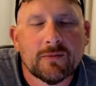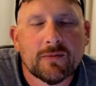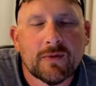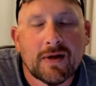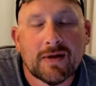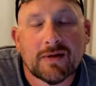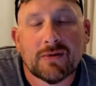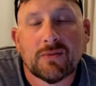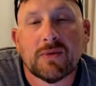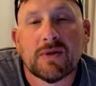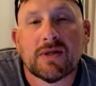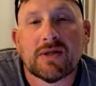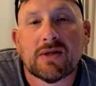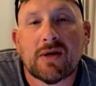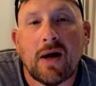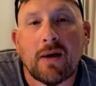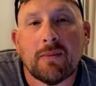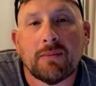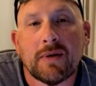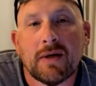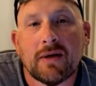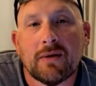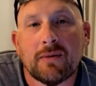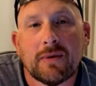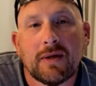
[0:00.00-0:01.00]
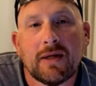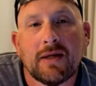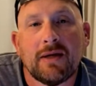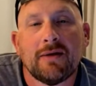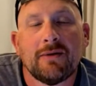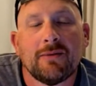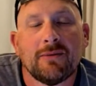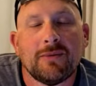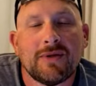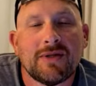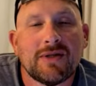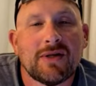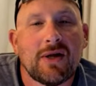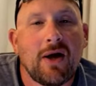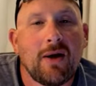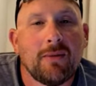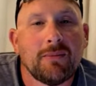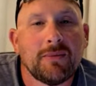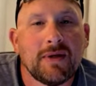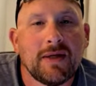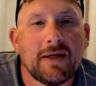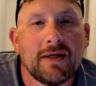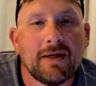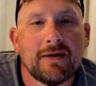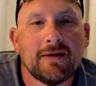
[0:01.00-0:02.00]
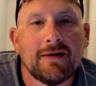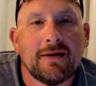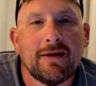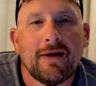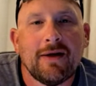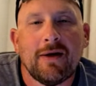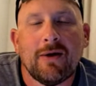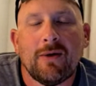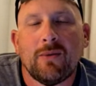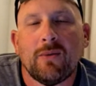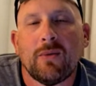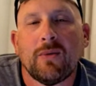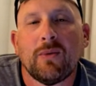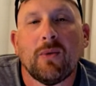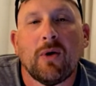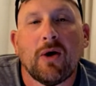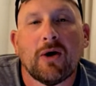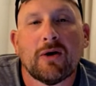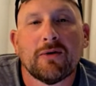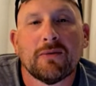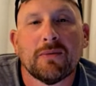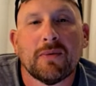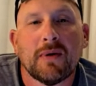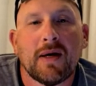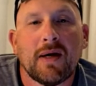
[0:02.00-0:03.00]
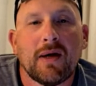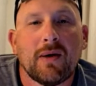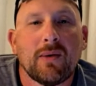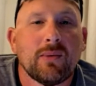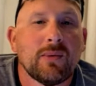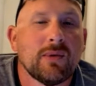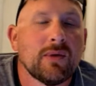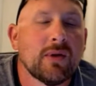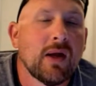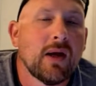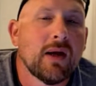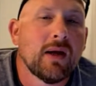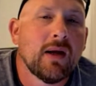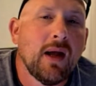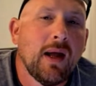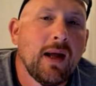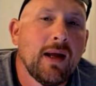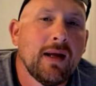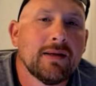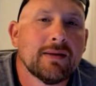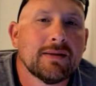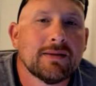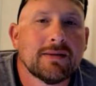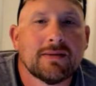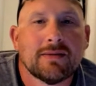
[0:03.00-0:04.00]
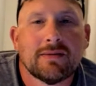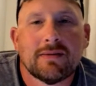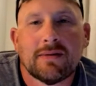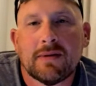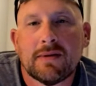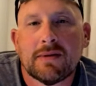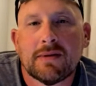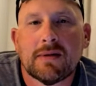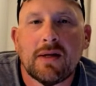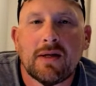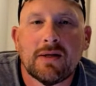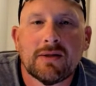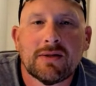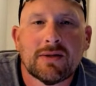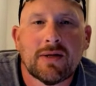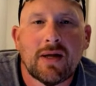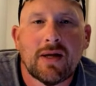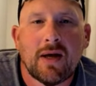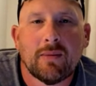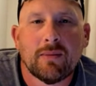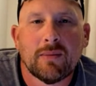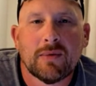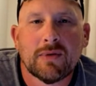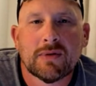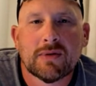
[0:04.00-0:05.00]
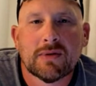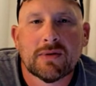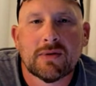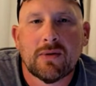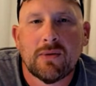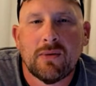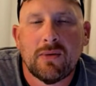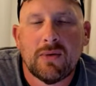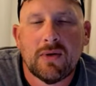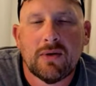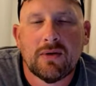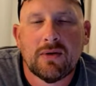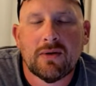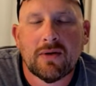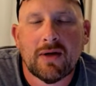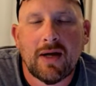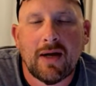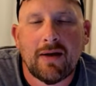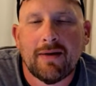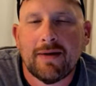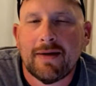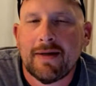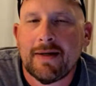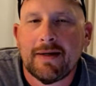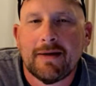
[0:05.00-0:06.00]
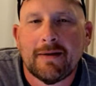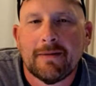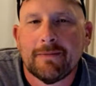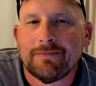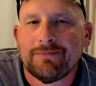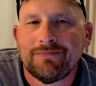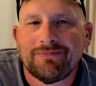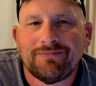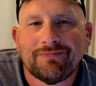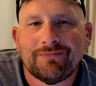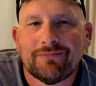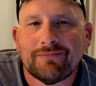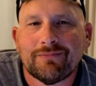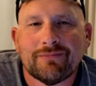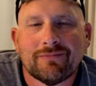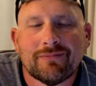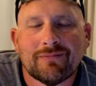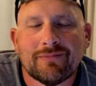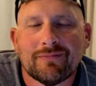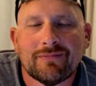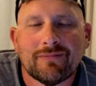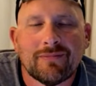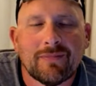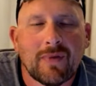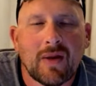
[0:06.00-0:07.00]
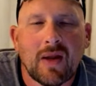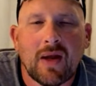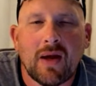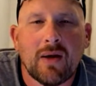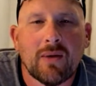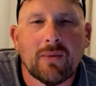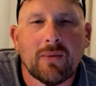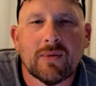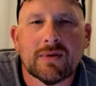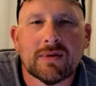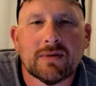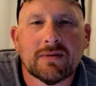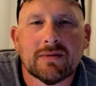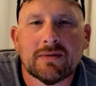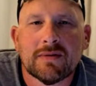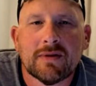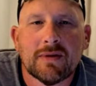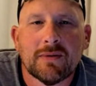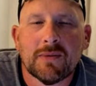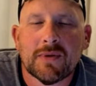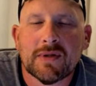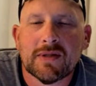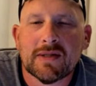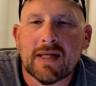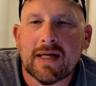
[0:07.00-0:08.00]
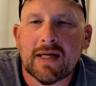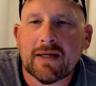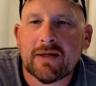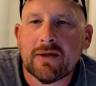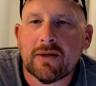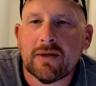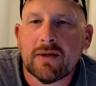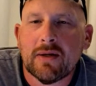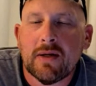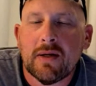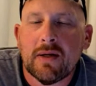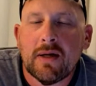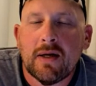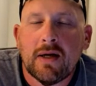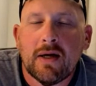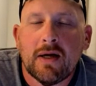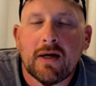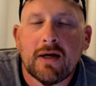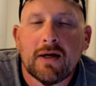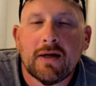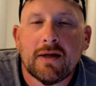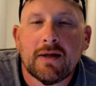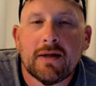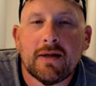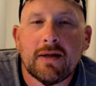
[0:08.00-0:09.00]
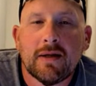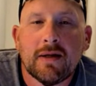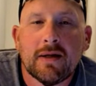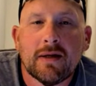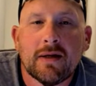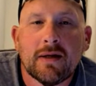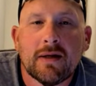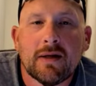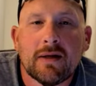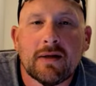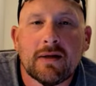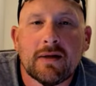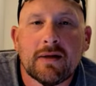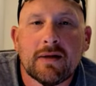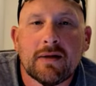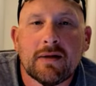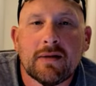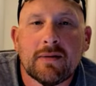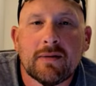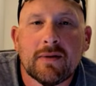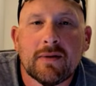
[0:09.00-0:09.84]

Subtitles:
Because we stopped there. We stopped in, we walked around. We are like, hey, it's lunchtime. Let's go into their. Nah, it wasn't that good. The